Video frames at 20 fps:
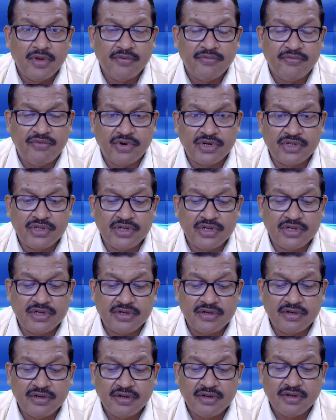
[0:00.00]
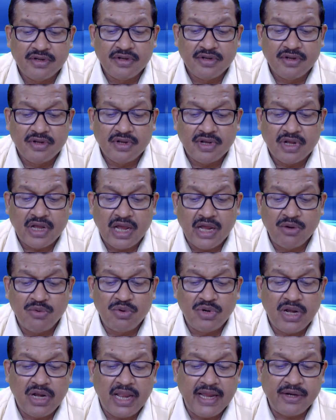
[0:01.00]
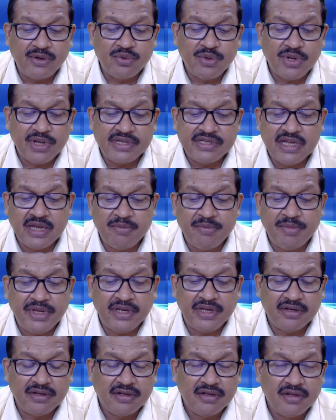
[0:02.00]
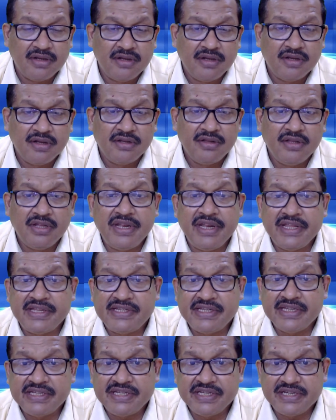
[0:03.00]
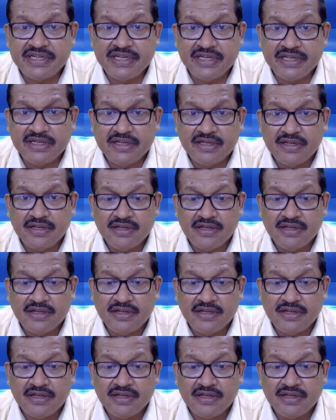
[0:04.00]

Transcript: Further, I would like to examine the necessity,